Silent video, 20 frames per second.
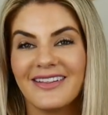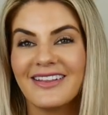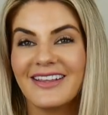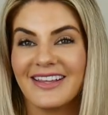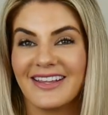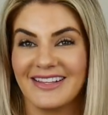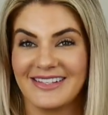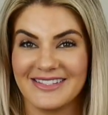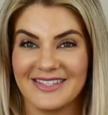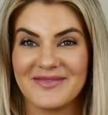
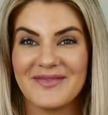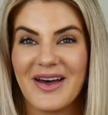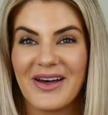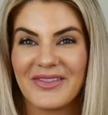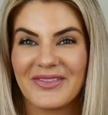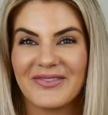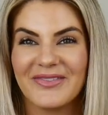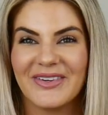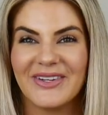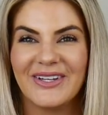That is a
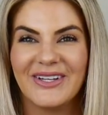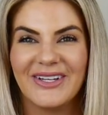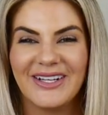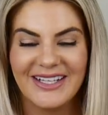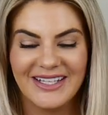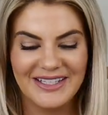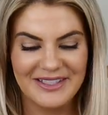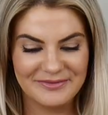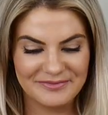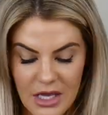
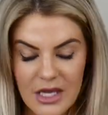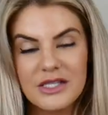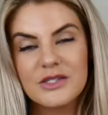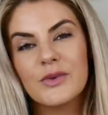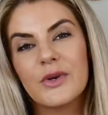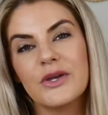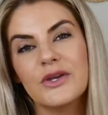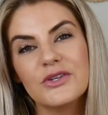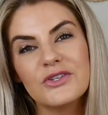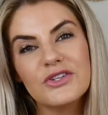mouthful.
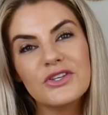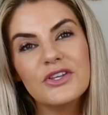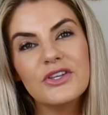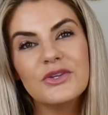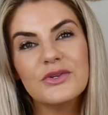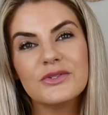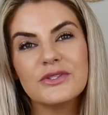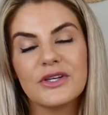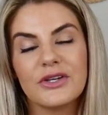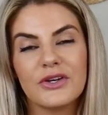So I usually
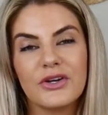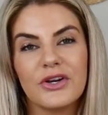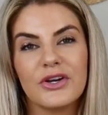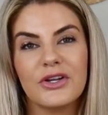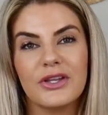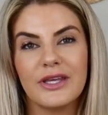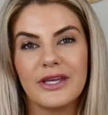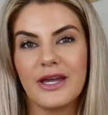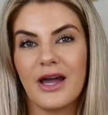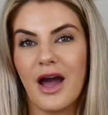use a
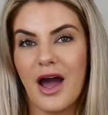curling